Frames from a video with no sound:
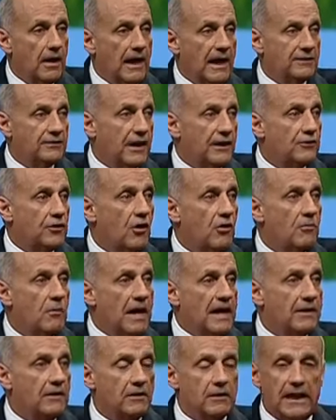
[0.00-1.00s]
As I told
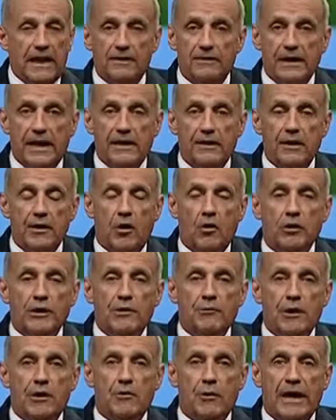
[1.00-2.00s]
Michael that day, the
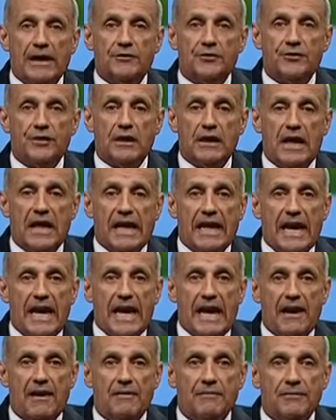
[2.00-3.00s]
only regrets that I
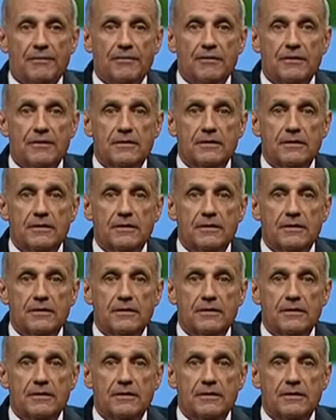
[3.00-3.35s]
have